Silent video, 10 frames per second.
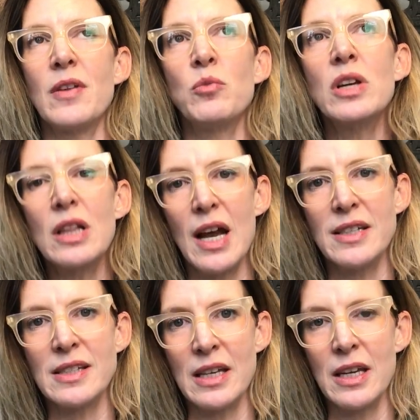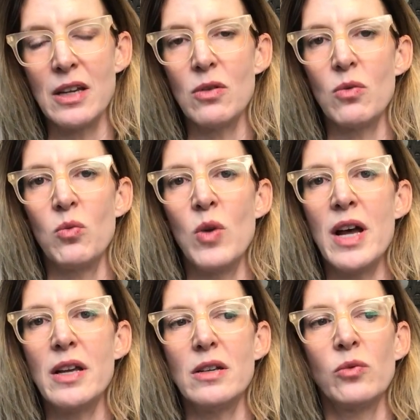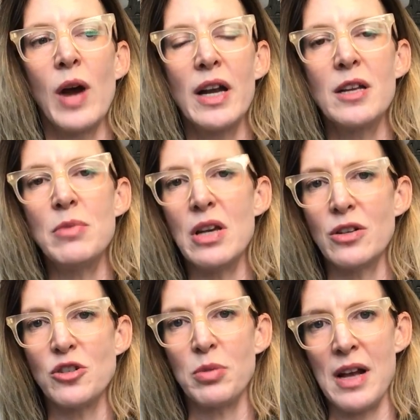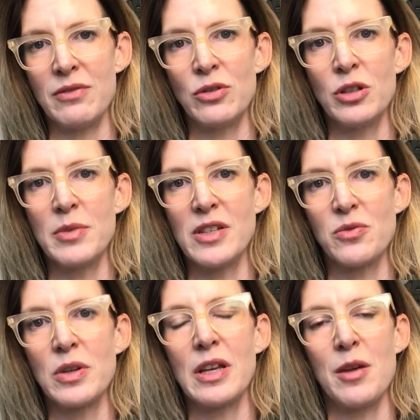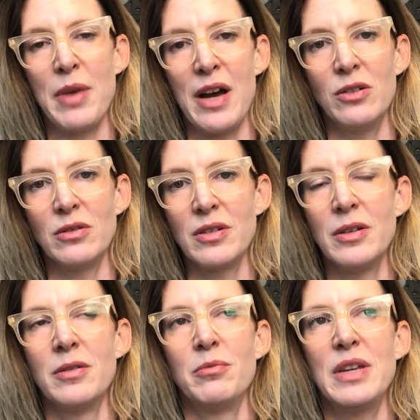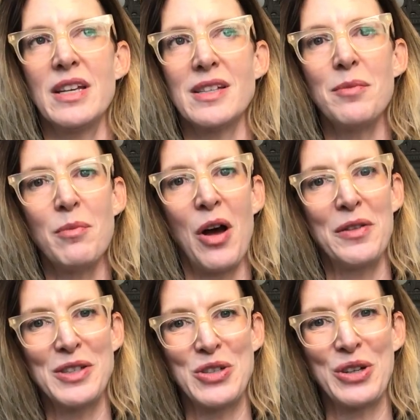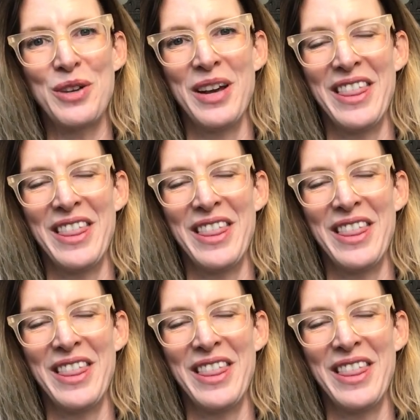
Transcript: am realizing what writing beyond your platform is really about because I'm on this journey